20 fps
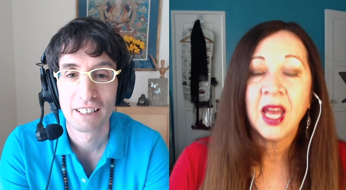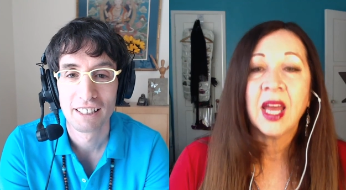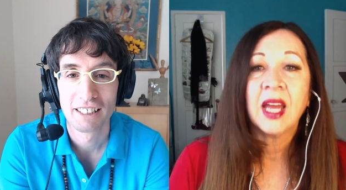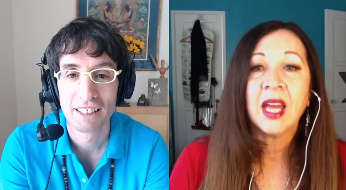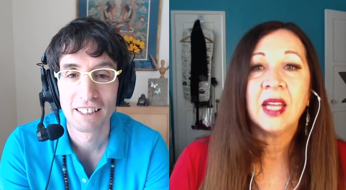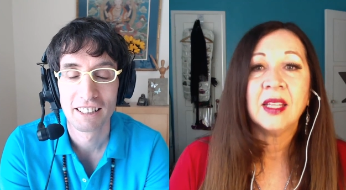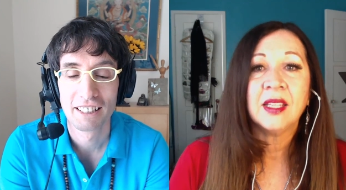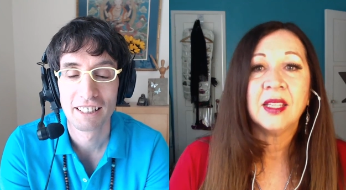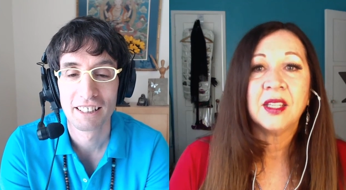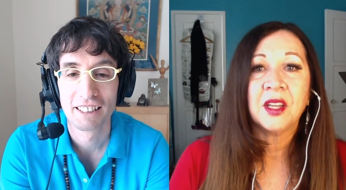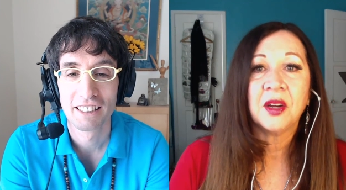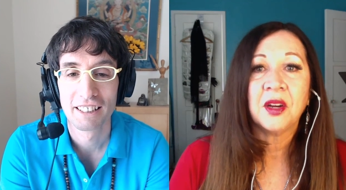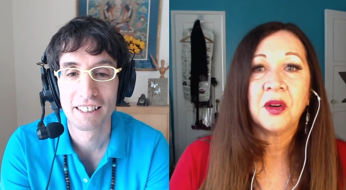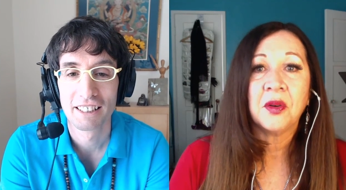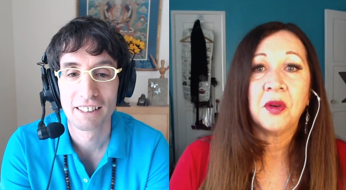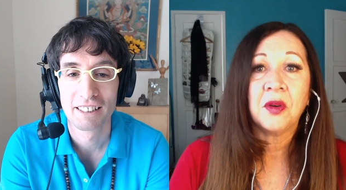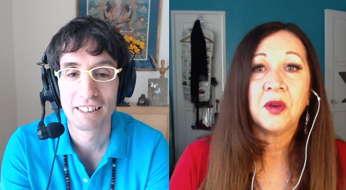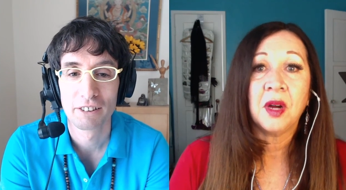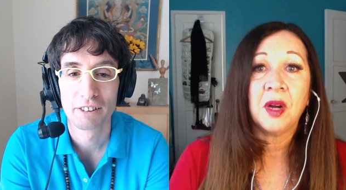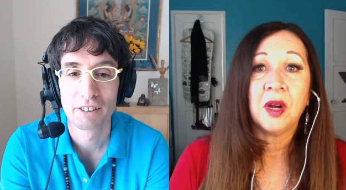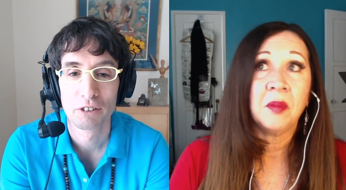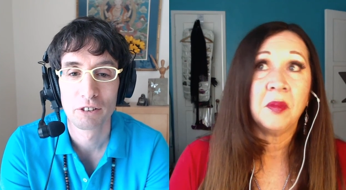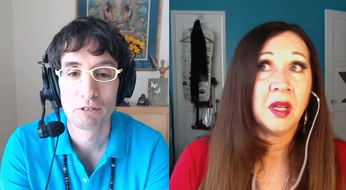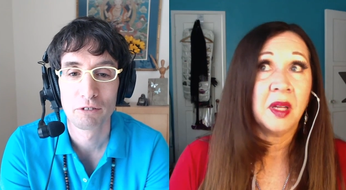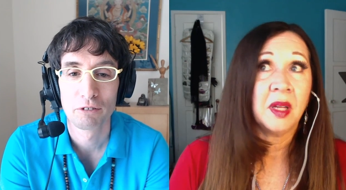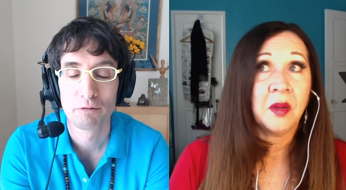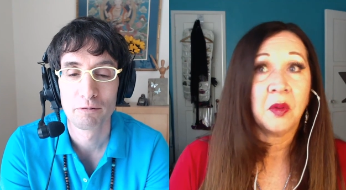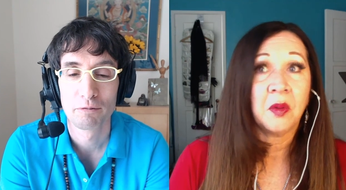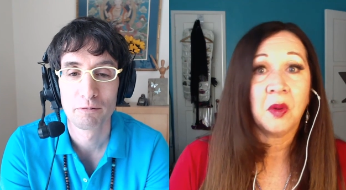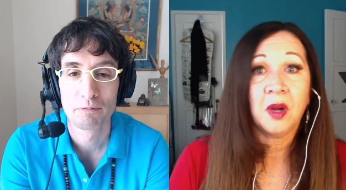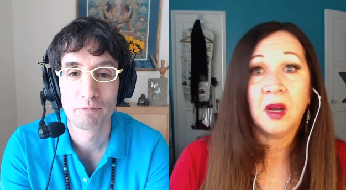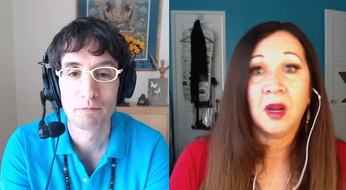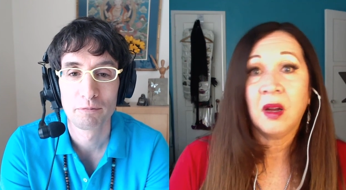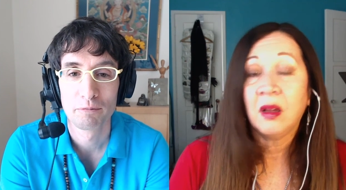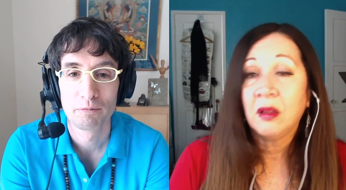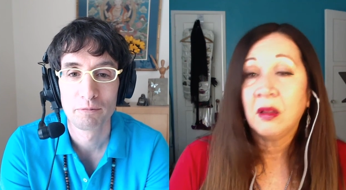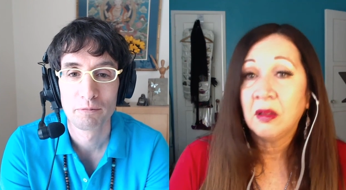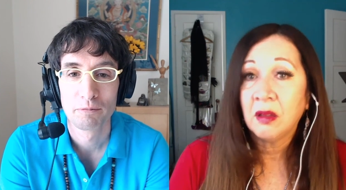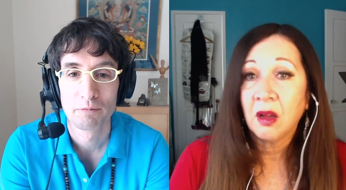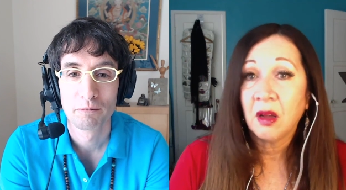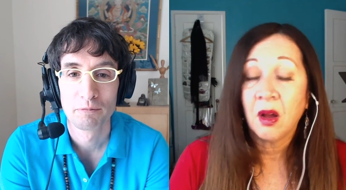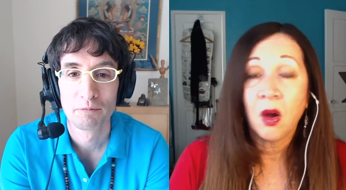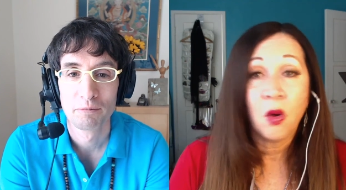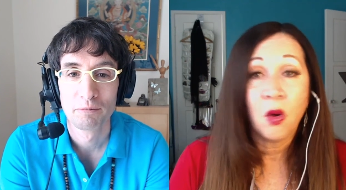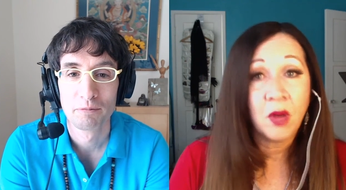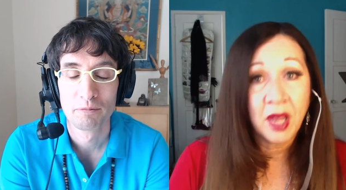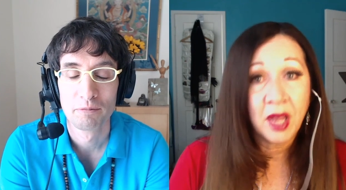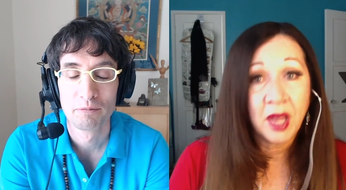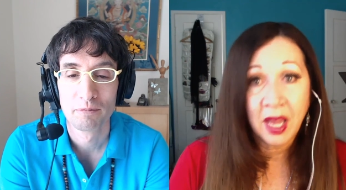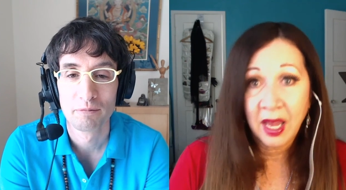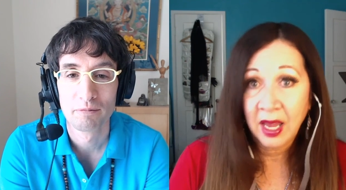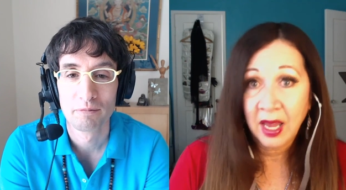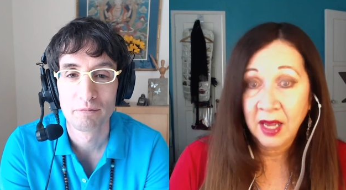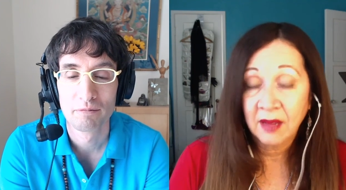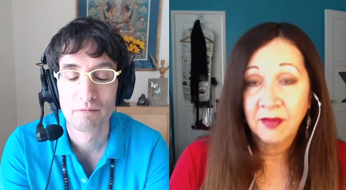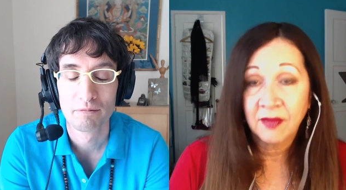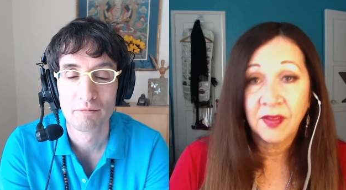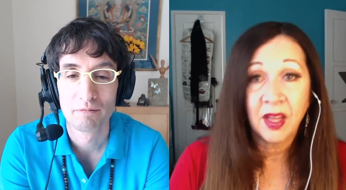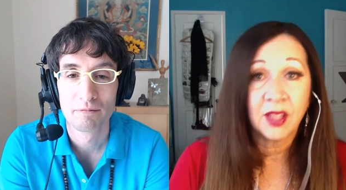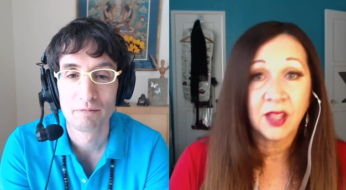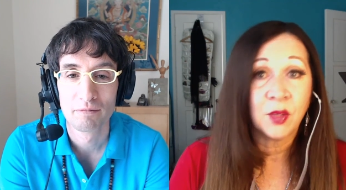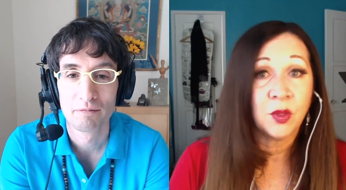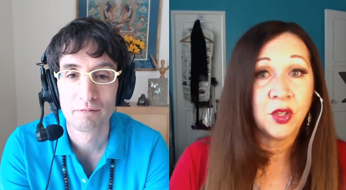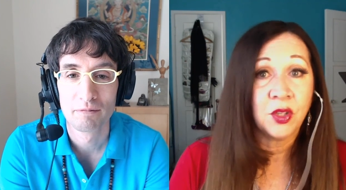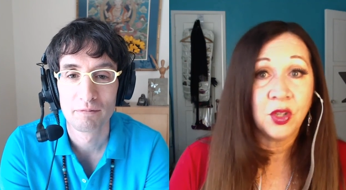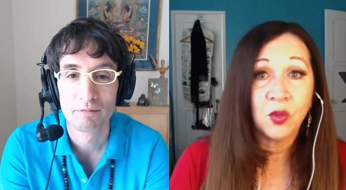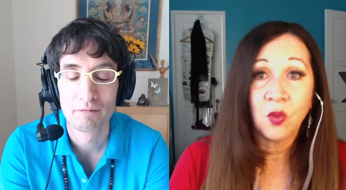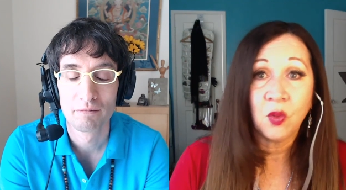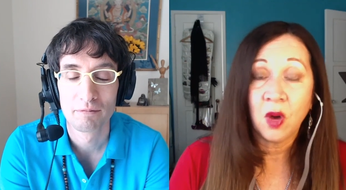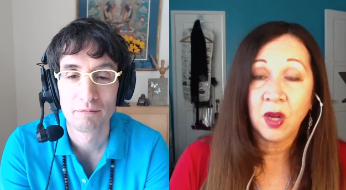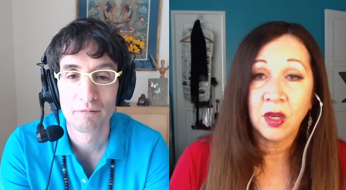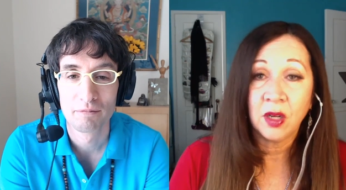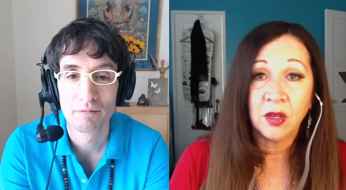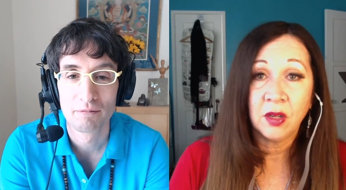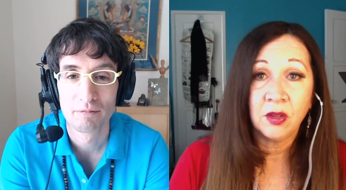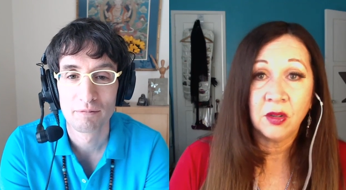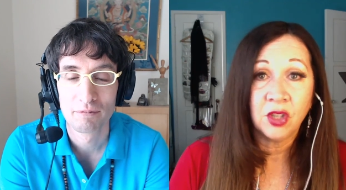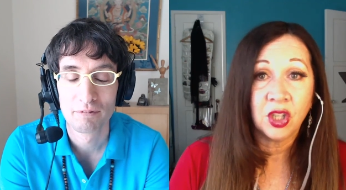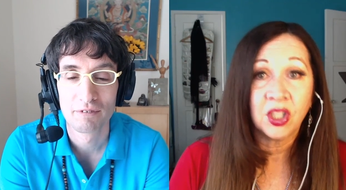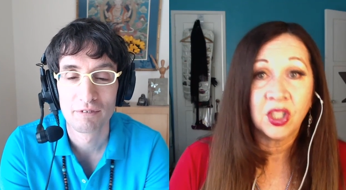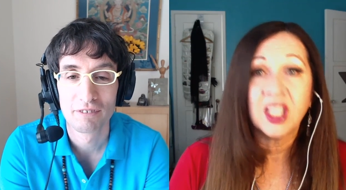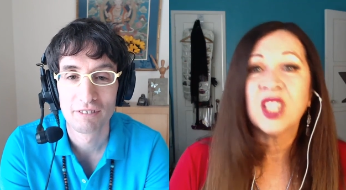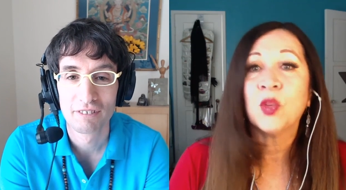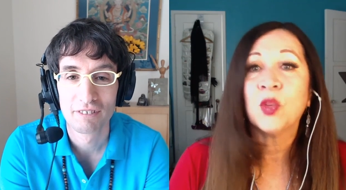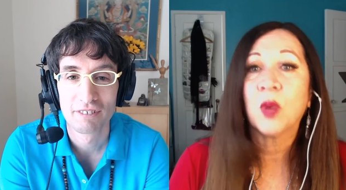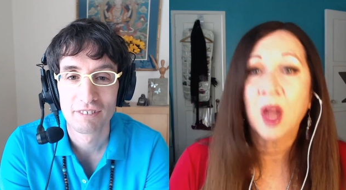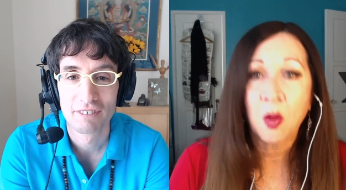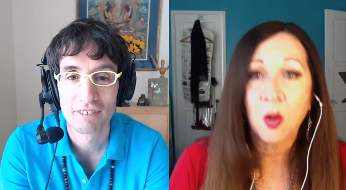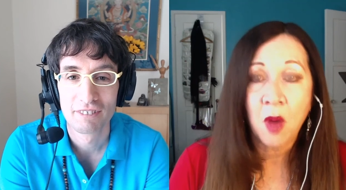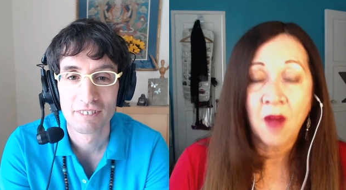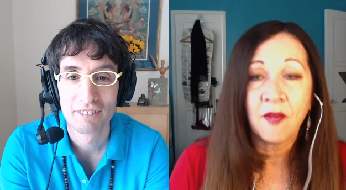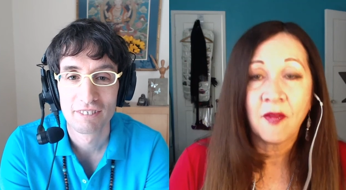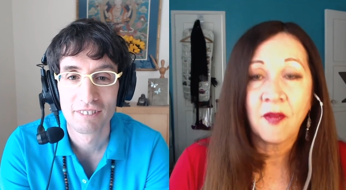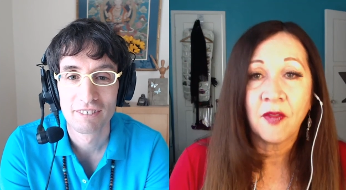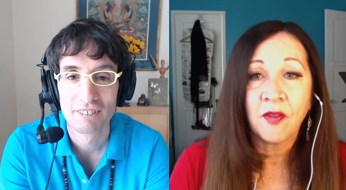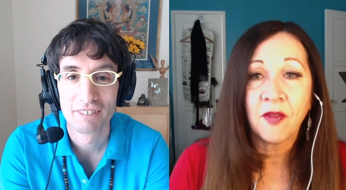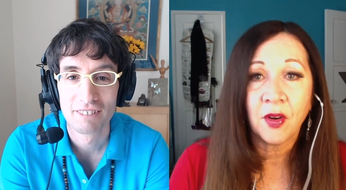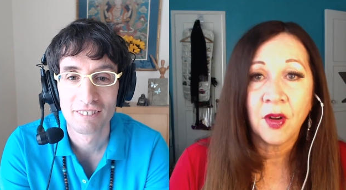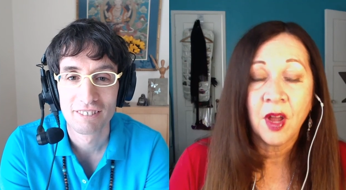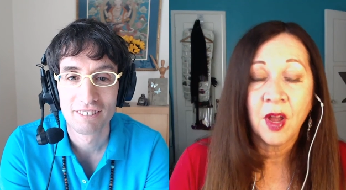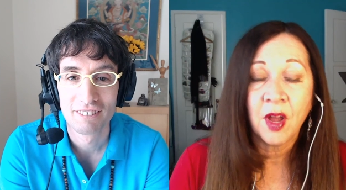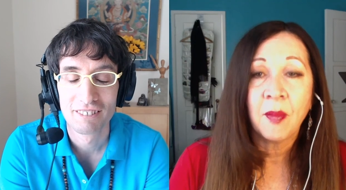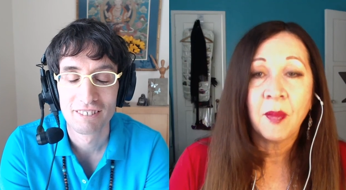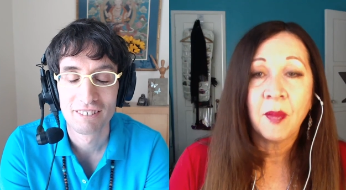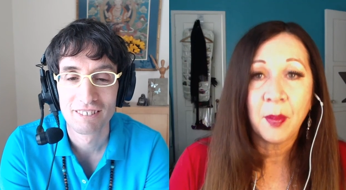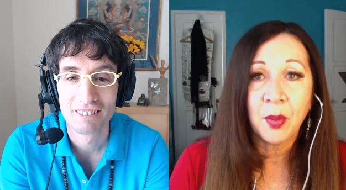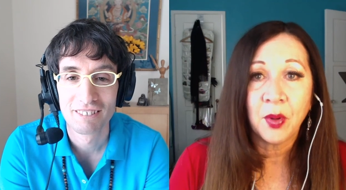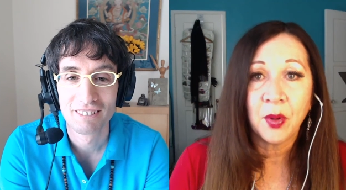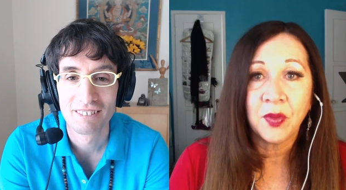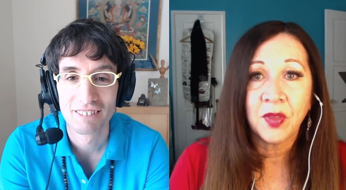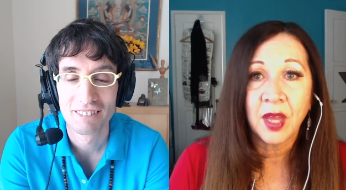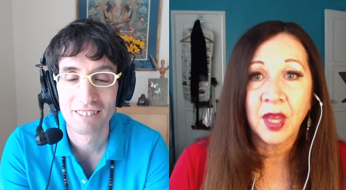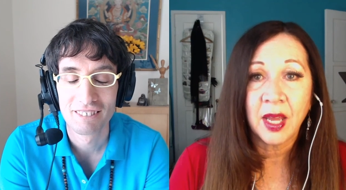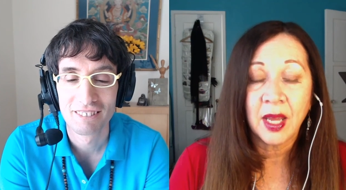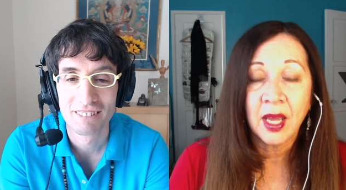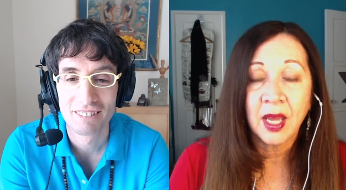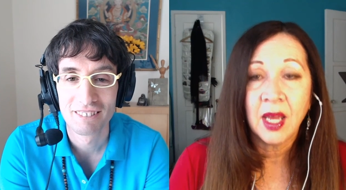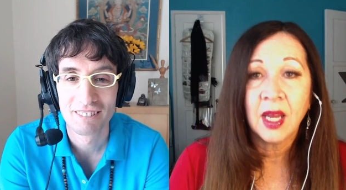Speaker 1: And so I'm like, well, okay, if that's what you want to do. She goes, this is what I want for my birthday.